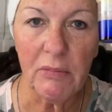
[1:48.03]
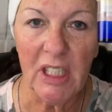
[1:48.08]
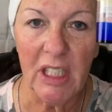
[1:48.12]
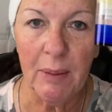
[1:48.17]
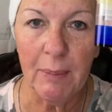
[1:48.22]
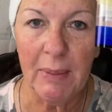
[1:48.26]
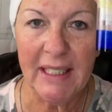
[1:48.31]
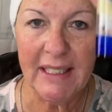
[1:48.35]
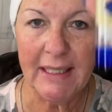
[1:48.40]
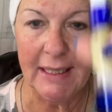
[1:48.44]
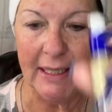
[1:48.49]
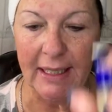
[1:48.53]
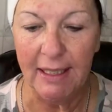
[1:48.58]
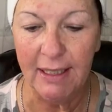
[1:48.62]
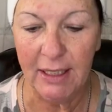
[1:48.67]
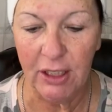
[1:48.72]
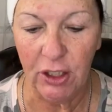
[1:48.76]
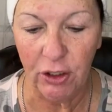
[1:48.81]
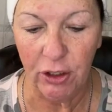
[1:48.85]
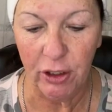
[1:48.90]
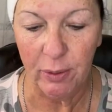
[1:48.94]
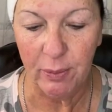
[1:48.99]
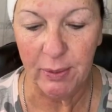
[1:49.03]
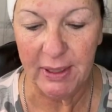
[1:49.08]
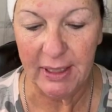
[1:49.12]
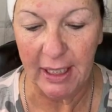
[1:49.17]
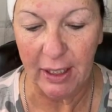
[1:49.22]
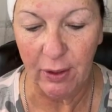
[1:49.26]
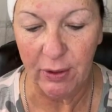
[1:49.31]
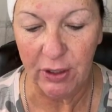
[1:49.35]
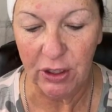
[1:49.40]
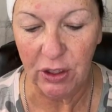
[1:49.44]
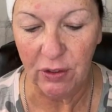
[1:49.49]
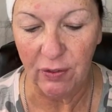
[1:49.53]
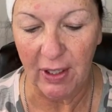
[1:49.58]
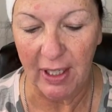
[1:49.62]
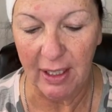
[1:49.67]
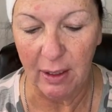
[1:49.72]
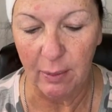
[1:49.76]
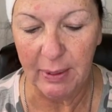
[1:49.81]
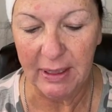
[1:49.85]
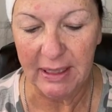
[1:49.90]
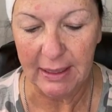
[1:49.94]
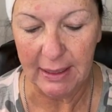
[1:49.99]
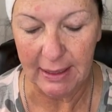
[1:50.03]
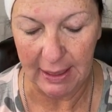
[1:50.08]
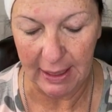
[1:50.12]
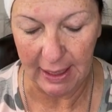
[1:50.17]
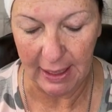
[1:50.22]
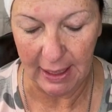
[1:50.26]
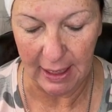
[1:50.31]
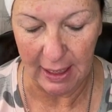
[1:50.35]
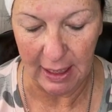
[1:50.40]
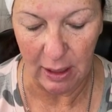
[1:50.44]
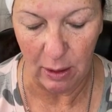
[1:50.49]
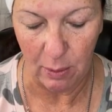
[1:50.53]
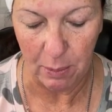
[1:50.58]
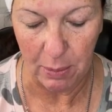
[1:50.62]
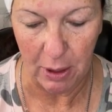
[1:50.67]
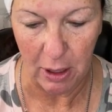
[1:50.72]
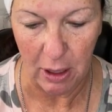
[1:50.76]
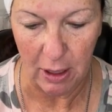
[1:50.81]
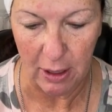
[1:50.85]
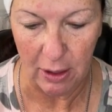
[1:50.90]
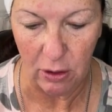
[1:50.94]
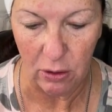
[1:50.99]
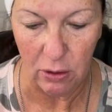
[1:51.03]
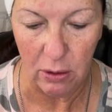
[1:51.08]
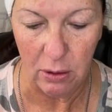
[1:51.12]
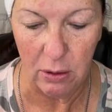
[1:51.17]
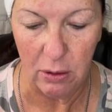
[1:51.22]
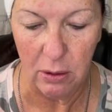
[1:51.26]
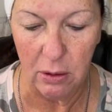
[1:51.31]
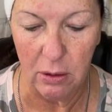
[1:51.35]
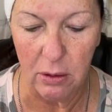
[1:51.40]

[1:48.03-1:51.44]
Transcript: My Sin Serum Sea Witch Vitamin C in a bottle.